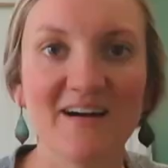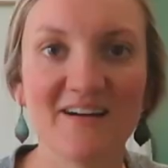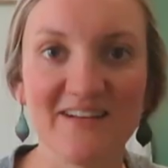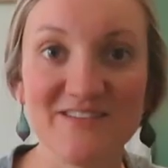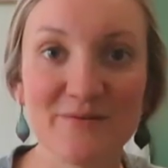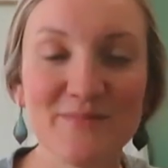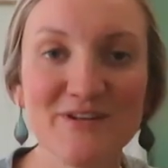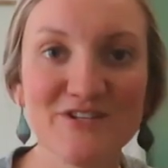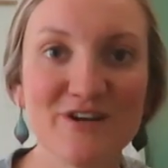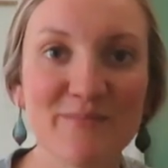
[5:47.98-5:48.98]
All right, so I'm
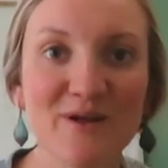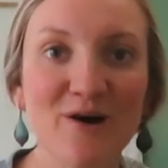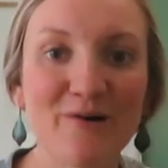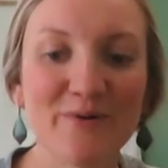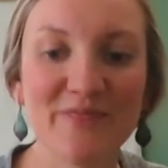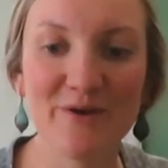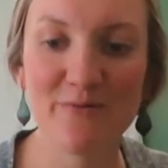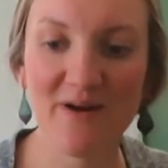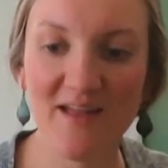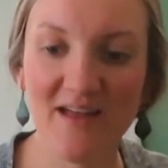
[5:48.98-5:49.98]
gonna share my haul with
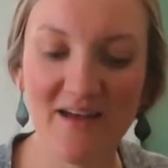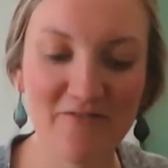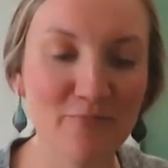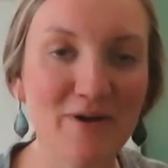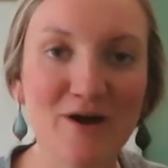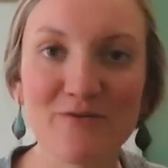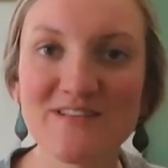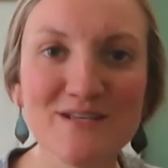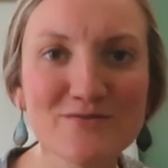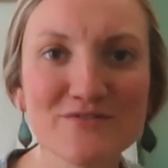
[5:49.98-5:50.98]
you. I have about
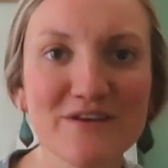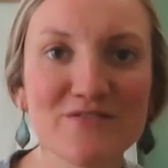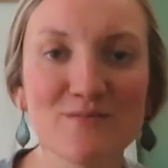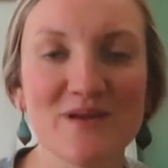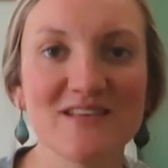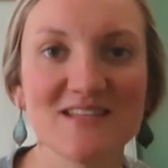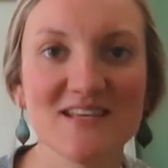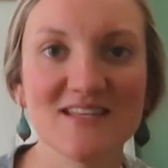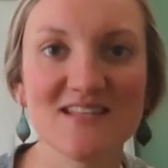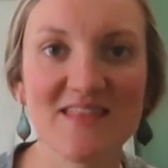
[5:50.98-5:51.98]
six or seven
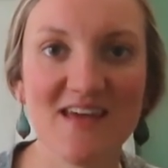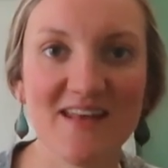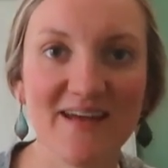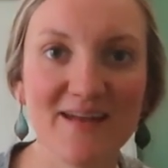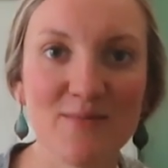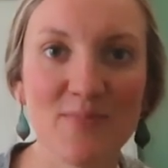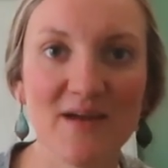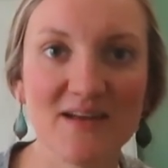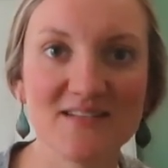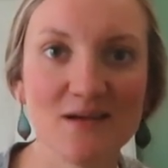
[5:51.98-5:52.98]
pieces that I
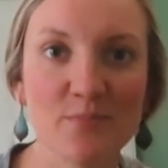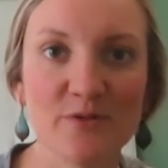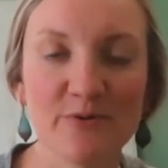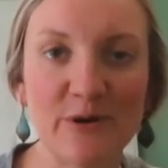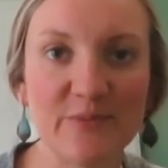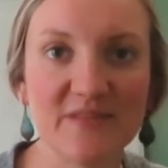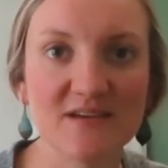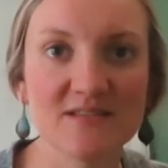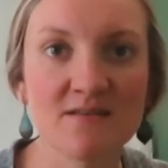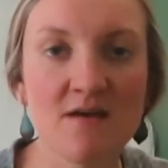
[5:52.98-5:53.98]
picked up throughout
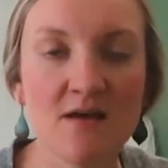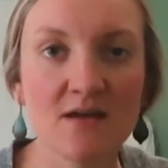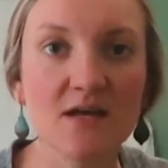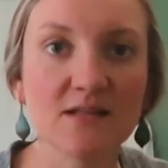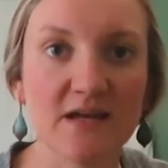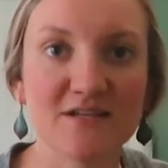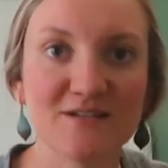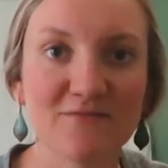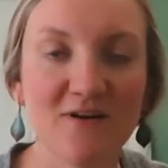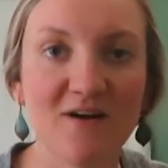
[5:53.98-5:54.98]
this
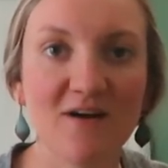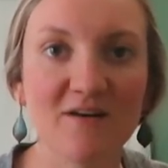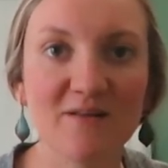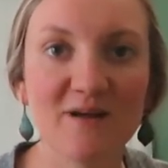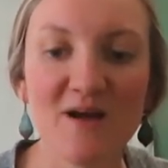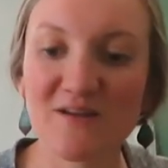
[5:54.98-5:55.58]
collective haul.